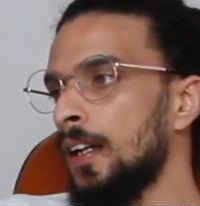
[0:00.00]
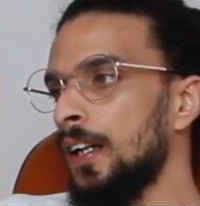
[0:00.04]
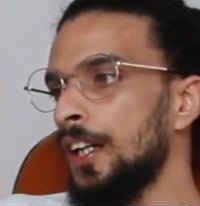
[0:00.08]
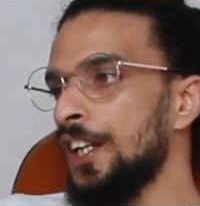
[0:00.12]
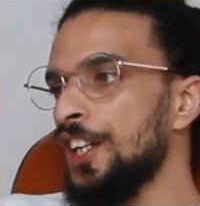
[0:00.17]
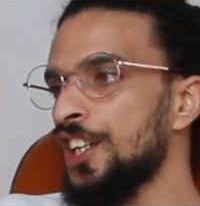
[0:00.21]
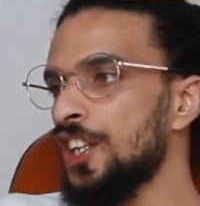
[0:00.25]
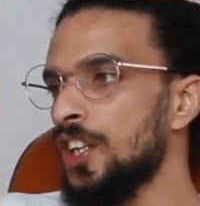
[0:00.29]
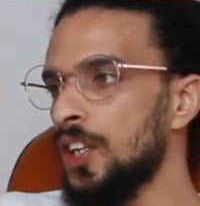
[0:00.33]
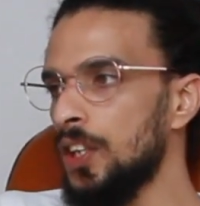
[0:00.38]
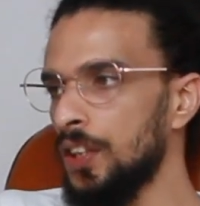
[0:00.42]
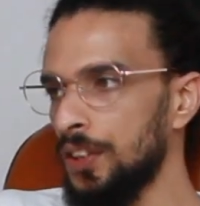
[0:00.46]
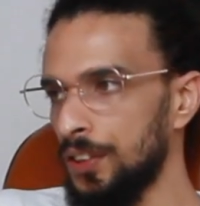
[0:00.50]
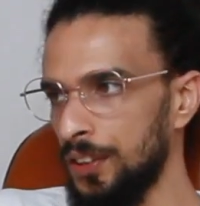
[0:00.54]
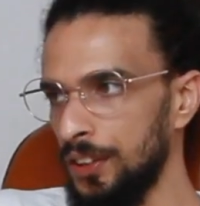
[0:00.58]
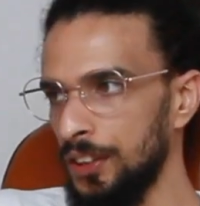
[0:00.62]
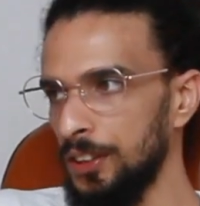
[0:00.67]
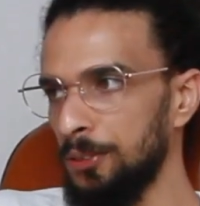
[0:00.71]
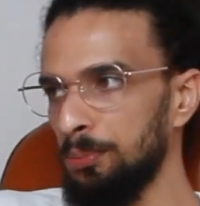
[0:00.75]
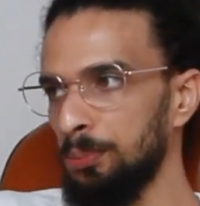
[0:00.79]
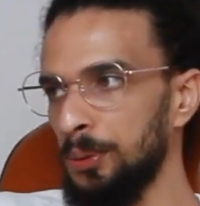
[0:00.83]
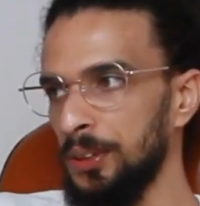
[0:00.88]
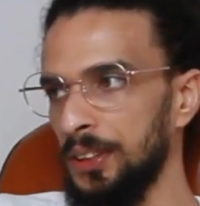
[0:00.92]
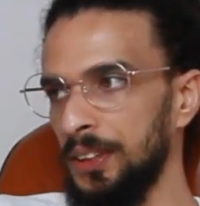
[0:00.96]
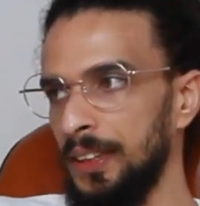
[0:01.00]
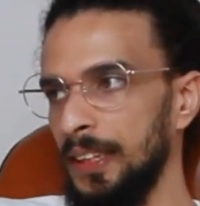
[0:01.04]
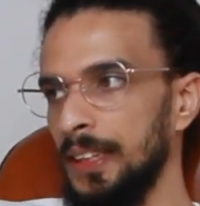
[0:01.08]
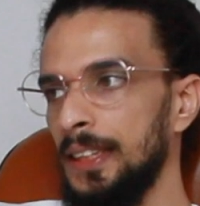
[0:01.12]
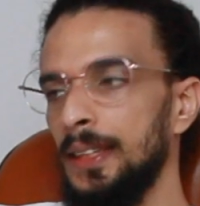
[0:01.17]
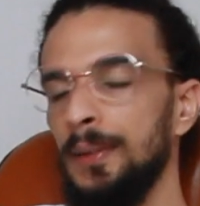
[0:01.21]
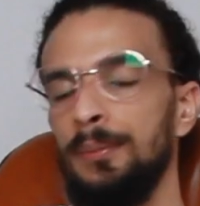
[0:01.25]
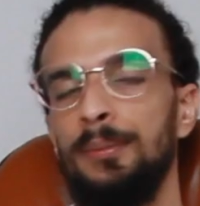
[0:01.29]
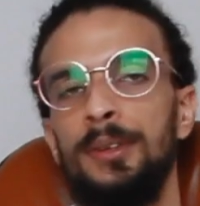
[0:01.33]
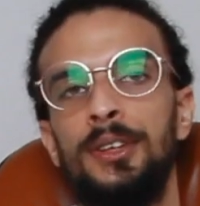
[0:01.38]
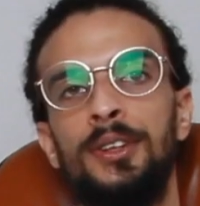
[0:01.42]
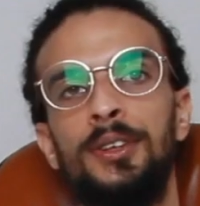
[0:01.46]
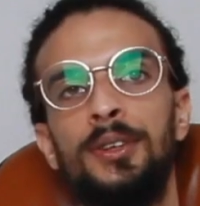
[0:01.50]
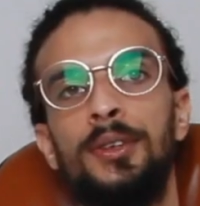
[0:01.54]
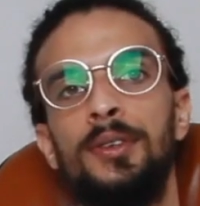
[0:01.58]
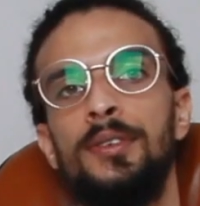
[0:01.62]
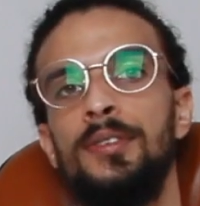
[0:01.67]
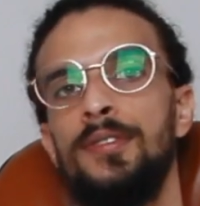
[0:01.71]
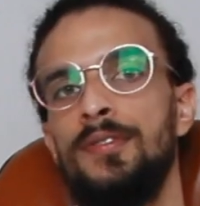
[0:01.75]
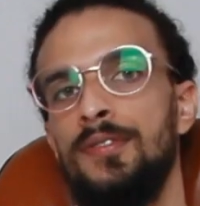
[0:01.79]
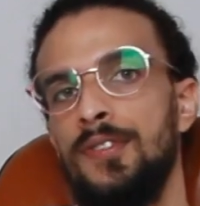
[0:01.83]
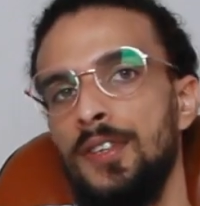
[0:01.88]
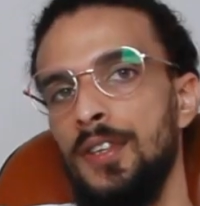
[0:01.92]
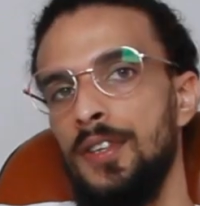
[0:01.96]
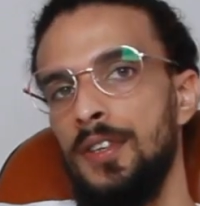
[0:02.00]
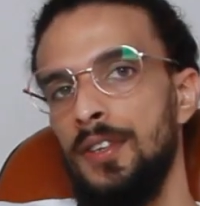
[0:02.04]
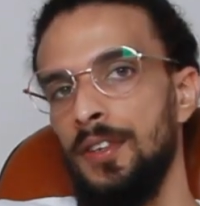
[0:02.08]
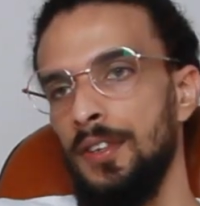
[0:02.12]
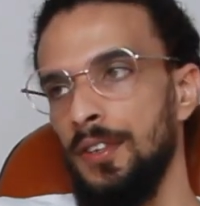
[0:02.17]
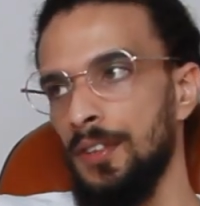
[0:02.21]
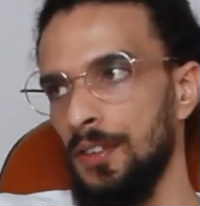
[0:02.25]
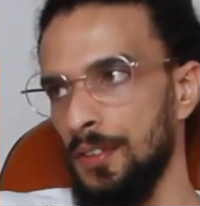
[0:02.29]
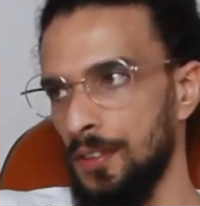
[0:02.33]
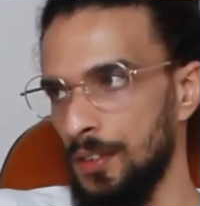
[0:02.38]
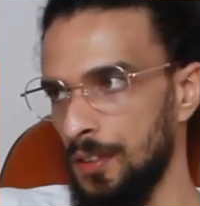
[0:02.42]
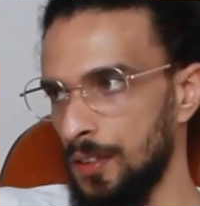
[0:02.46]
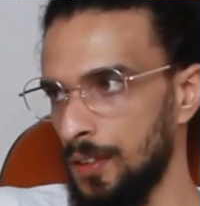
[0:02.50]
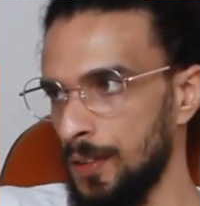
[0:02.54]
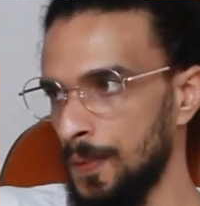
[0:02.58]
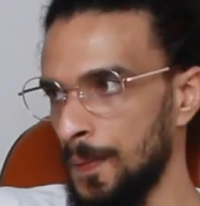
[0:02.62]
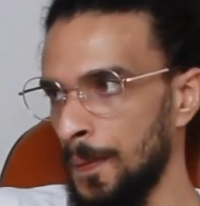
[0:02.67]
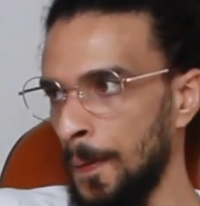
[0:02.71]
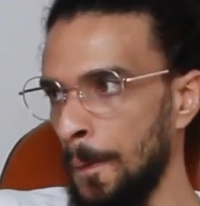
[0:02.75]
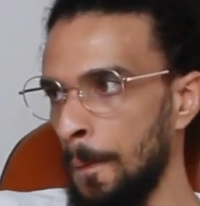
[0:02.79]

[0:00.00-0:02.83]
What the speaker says: encourage participants to further